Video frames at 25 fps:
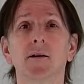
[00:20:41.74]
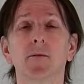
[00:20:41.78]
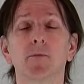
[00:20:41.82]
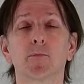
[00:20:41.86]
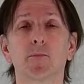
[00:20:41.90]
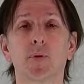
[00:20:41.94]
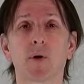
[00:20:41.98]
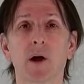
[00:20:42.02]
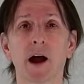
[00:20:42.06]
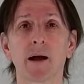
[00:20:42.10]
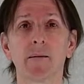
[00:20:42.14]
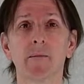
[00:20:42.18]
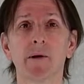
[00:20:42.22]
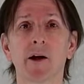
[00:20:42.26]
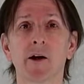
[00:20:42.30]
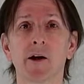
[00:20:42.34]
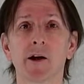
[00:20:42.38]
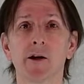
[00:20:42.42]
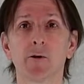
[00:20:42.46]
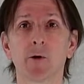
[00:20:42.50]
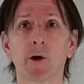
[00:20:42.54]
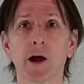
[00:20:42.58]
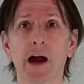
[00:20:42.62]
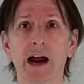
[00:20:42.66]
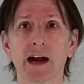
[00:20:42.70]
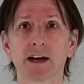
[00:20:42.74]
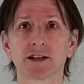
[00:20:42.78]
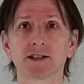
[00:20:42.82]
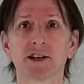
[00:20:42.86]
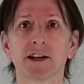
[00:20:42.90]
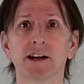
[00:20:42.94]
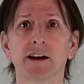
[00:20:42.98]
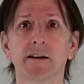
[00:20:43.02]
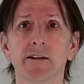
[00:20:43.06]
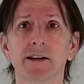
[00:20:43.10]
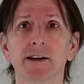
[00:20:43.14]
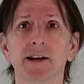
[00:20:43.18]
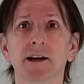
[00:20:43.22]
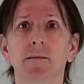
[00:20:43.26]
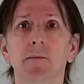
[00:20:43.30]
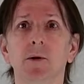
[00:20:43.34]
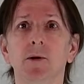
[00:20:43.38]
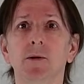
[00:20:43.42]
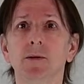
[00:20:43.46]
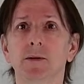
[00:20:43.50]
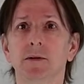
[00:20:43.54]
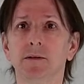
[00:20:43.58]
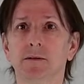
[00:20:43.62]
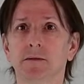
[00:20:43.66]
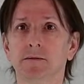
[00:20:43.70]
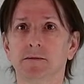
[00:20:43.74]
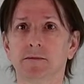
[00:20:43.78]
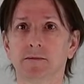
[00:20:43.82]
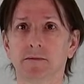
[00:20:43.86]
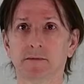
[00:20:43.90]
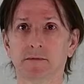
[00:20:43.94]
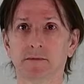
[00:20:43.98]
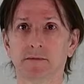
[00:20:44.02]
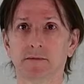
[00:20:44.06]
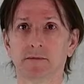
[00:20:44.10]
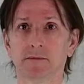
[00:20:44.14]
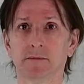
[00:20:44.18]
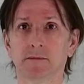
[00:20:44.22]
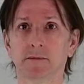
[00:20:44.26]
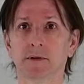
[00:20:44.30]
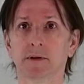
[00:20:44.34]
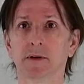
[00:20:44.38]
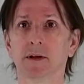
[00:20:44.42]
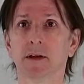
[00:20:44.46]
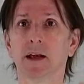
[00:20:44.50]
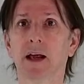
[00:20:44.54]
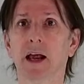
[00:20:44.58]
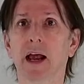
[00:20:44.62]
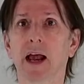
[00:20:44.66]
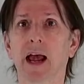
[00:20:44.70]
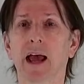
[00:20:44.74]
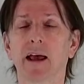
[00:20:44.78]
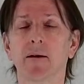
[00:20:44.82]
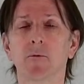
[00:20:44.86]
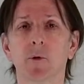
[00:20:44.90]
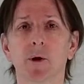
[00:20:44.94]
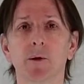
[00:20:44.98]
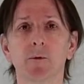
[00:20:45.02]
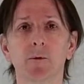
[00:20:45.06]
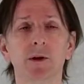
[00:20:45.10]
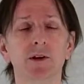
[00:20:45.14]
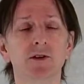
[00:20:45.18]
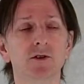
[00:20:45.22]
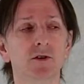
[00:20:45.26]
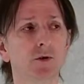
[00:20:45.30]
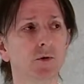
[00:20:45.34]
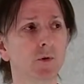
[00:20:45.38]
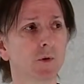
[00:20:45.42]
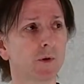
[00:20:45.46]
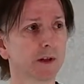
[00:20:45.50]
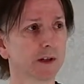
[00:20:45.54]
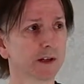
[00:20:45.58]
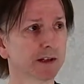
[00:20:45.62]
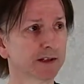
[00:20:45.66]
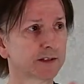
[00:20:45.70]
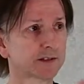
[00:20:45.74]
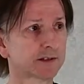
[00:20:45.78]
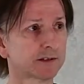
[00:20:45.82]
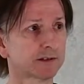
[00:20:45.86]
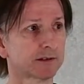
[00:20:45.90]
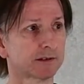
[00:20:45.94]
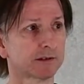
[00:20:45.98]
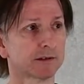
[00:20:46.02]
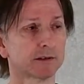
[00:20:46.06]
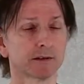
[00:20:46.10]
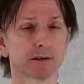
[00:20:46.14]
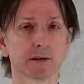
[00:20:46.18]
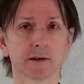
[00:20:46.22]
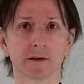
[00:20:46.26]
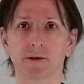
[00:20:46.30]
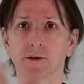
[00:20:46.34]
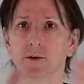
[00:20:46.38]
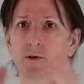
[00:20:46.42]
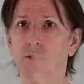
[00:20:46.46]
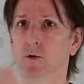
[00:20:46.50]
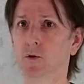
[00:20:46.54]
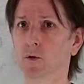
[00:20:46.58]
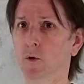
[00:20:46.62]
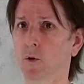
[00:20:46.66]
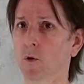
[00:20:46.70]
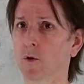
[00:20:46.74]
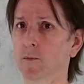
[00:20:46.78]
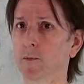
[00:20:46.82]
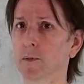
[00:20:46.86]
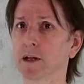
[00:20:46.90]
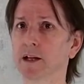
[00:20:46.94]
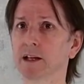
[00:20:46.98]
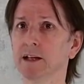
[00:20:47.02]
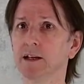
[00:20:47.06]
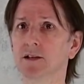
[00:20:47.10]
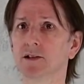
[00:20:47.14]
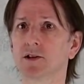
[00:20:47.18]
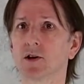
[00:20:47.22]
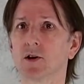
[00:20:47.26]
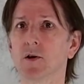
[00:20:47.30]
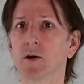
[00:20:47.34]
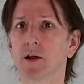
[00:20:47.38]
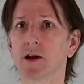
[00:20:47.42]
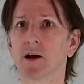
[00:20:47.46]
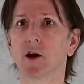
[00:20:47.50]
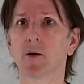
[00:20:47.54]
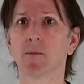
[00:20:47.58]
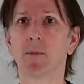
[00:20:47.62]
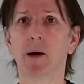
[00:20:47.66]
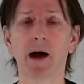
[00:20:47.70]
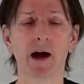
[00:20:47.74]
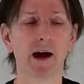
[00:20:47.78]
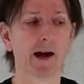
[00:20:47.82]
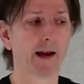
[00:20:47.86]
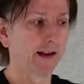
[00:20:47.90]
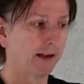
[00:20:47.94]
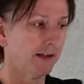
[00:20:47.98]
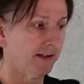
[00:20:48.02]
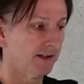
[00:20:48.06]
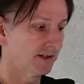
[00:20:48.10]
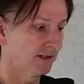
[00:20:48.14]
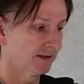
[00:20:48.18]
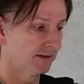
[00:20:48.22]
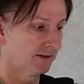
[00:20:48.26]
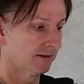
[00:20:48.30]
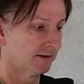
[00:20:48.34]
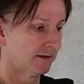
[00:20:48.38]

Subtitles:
primary reactionary double, and we would do this normally turning our bodies.